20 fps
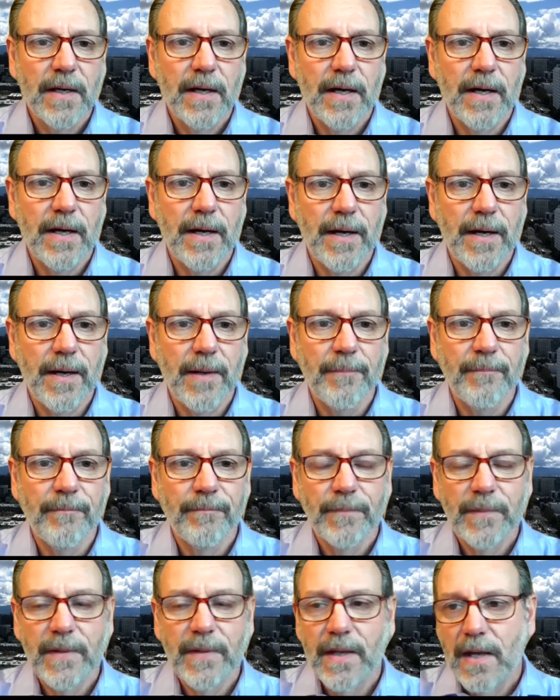
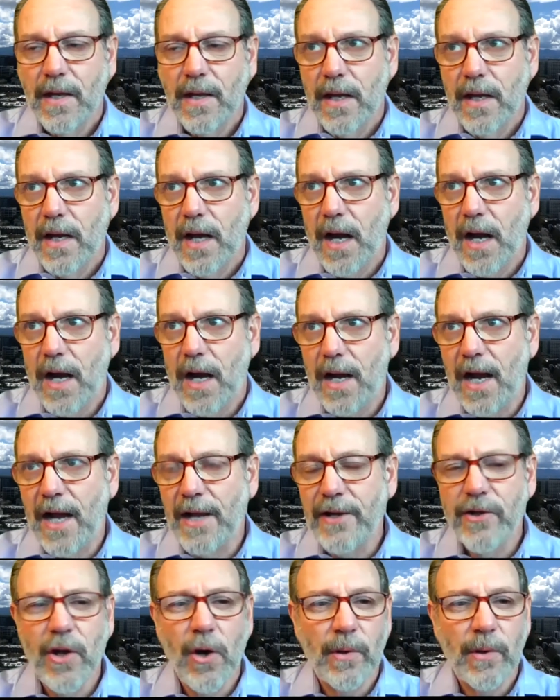
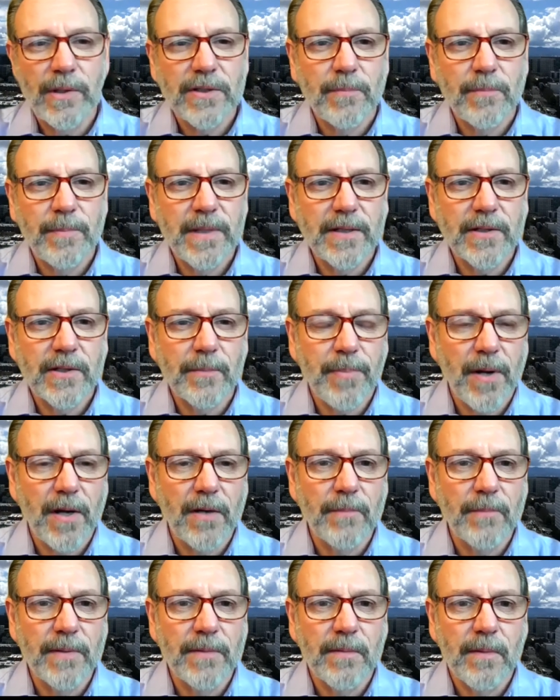I know it to be a
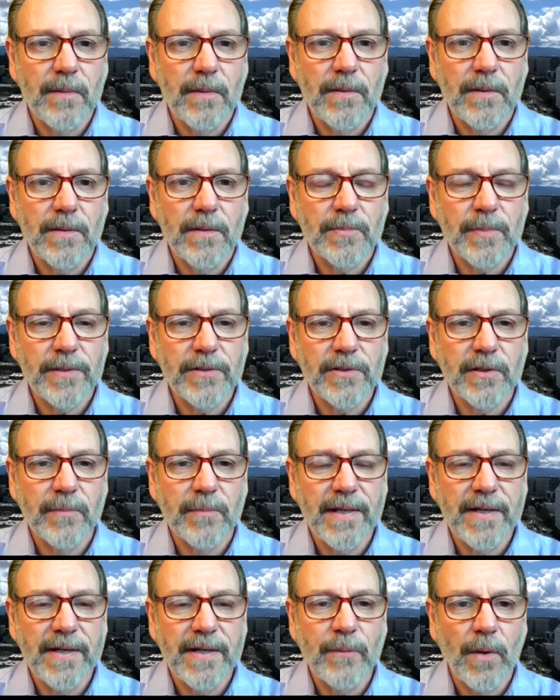department, especially the
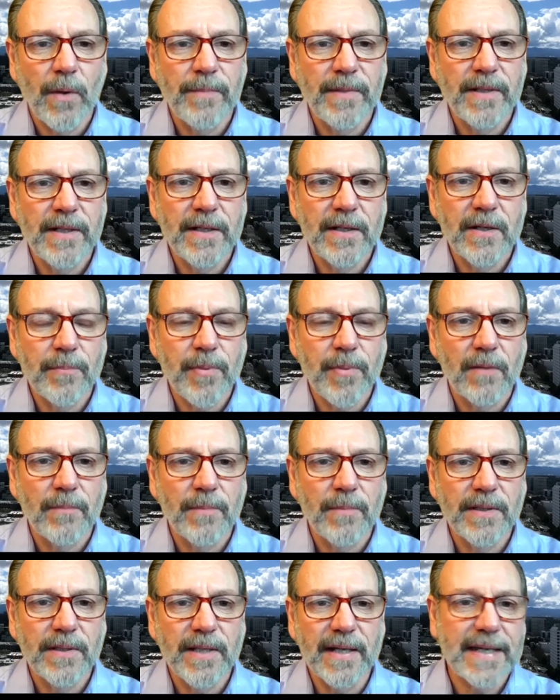men and women in the
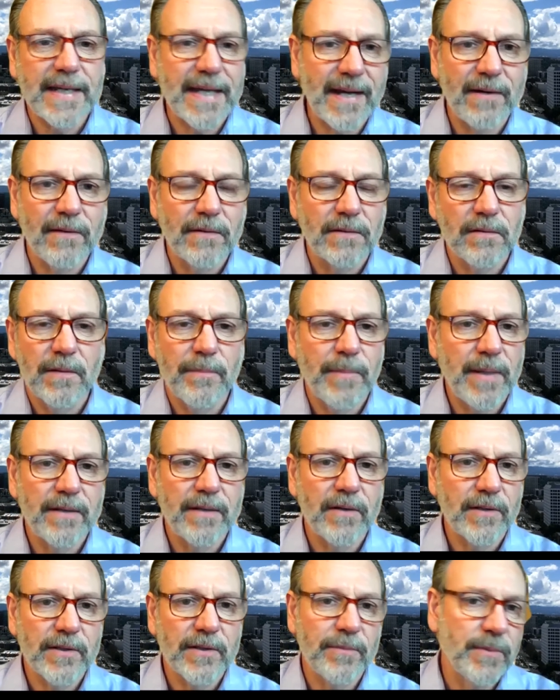department, that care about
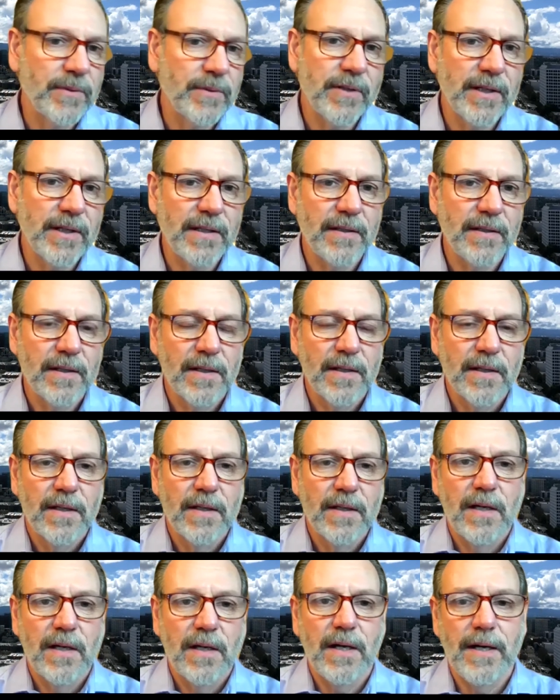our community.
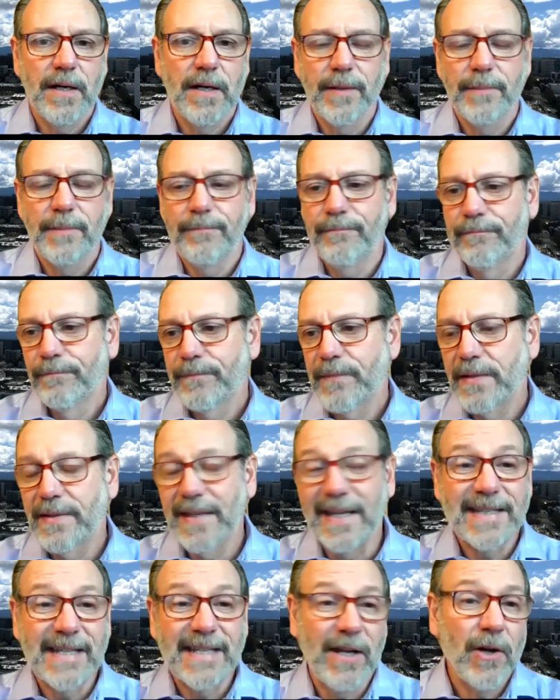
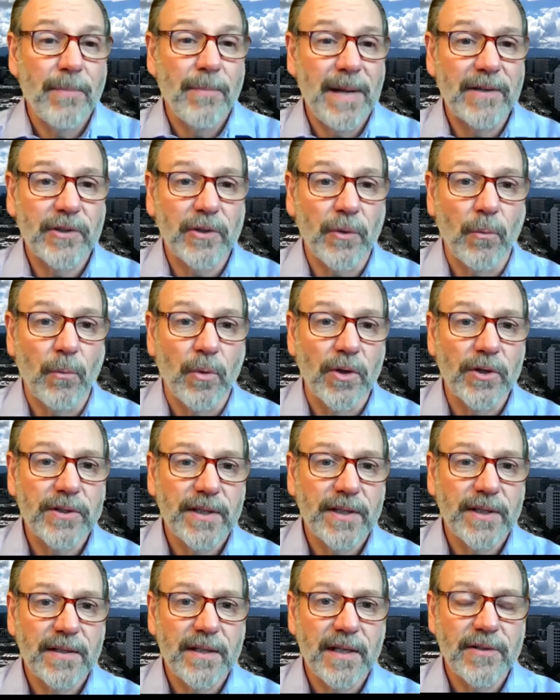They care about the work
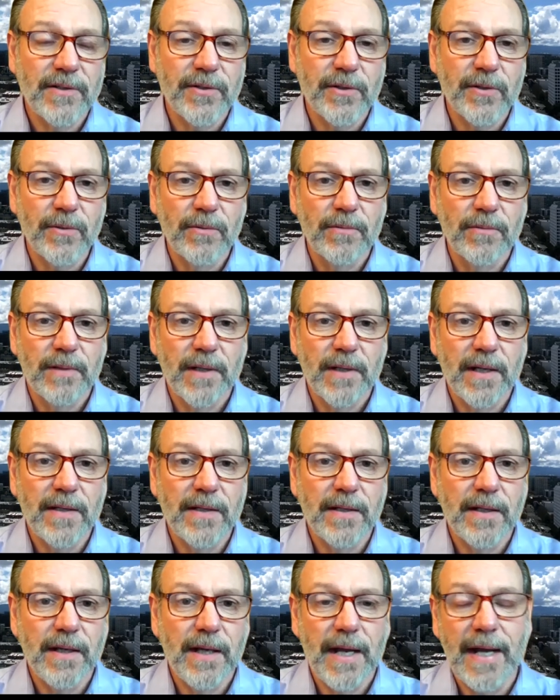that they do,
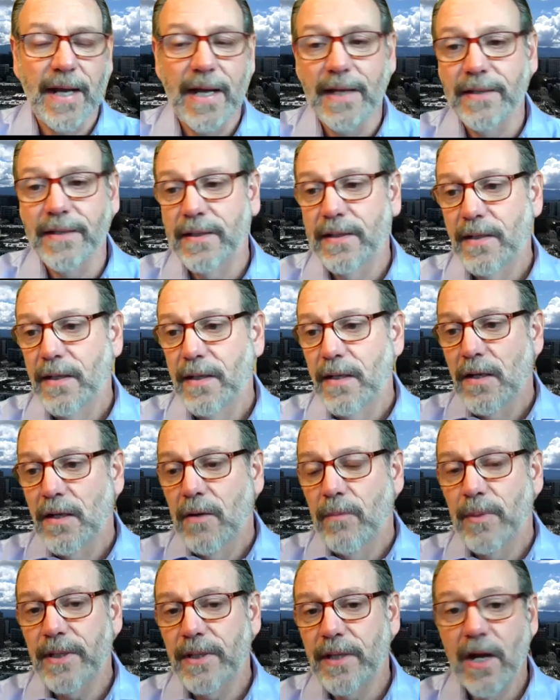
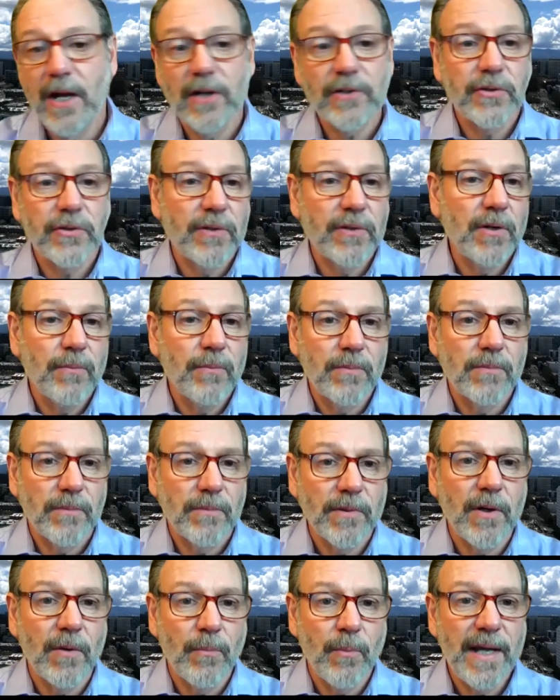but they also know,
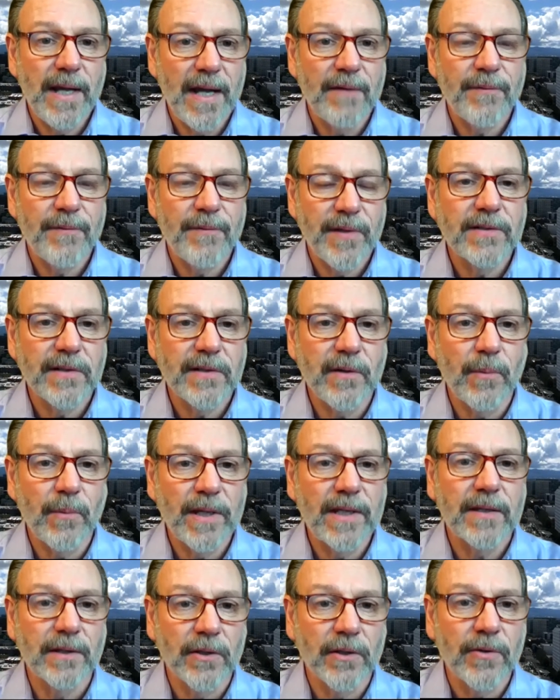we have things that we
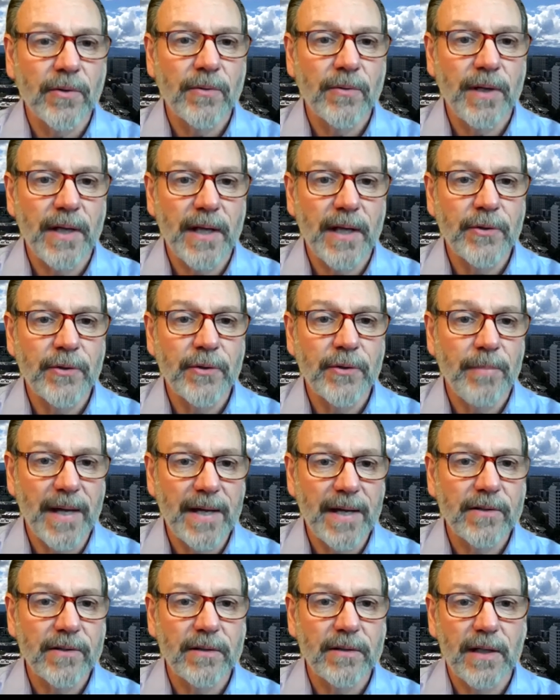can learn and do
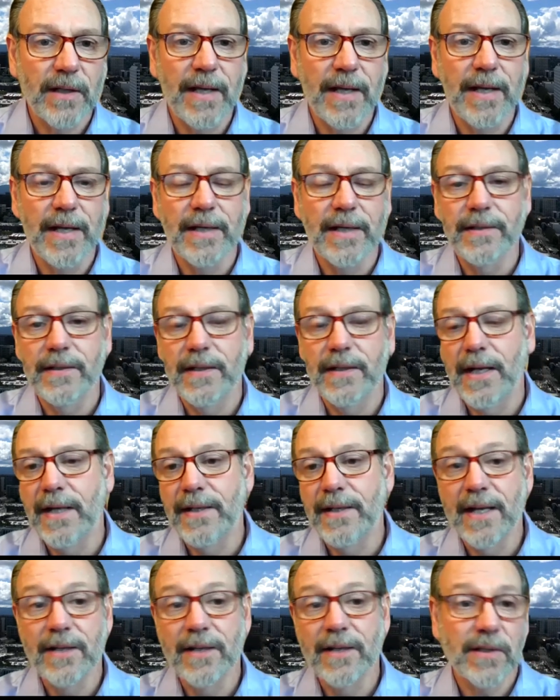better,
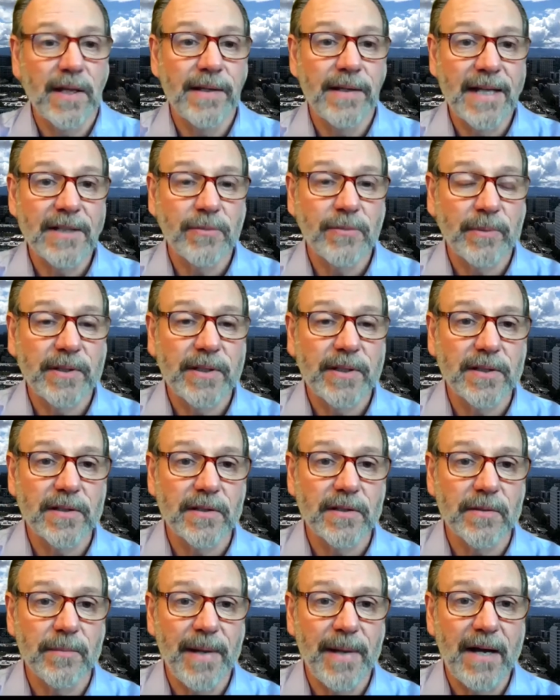and that's what this
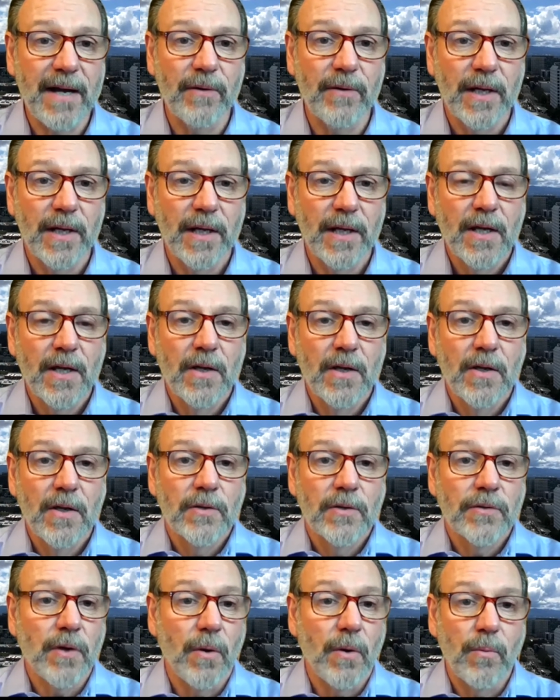is about.
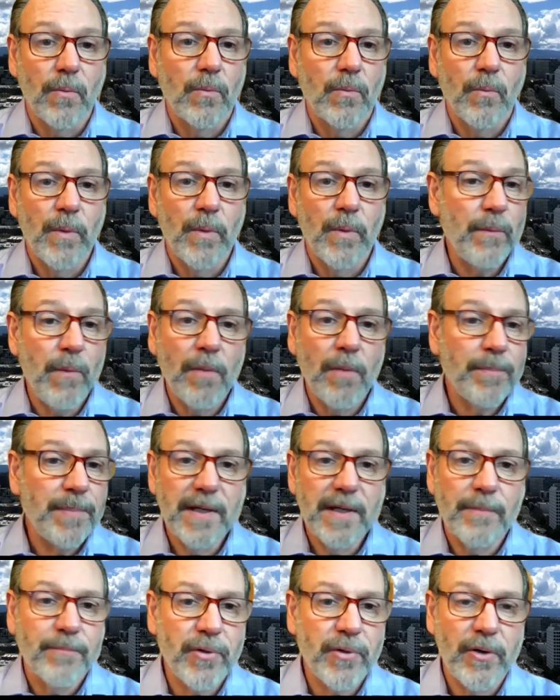So we won't be
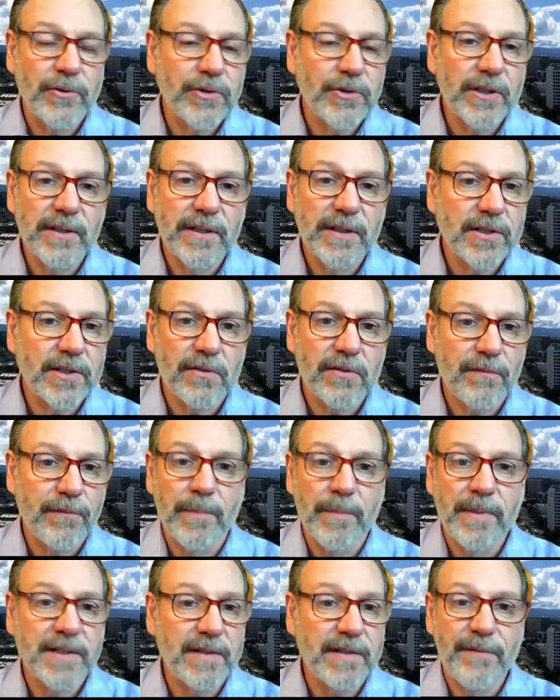approaching this
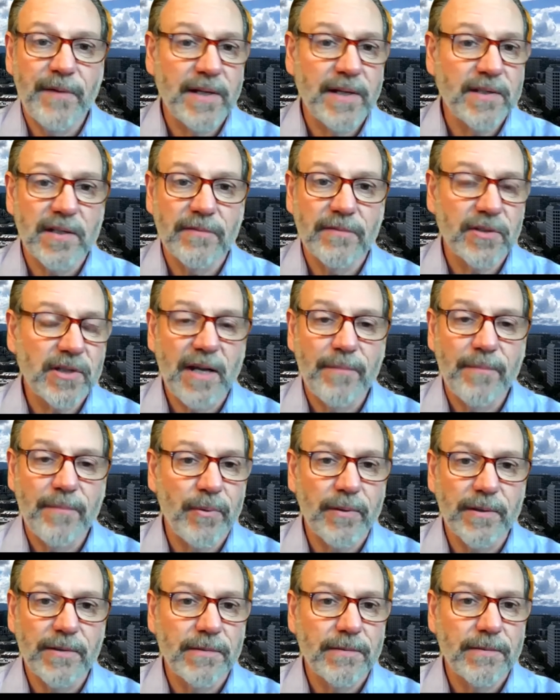from a defensive
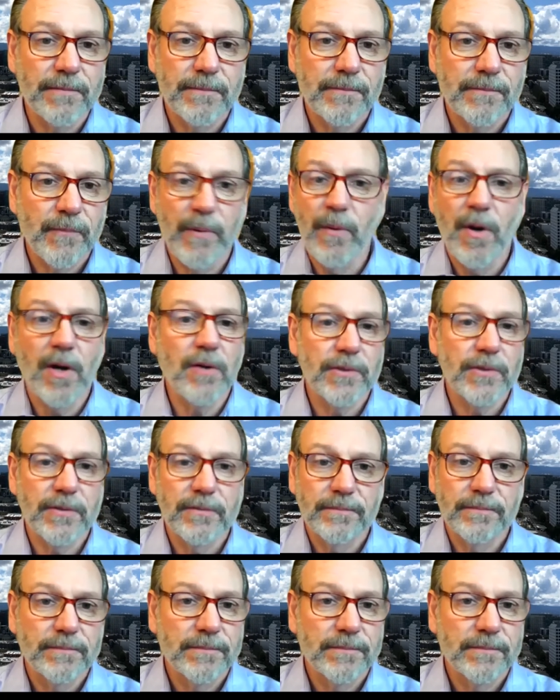standpoint. We won't.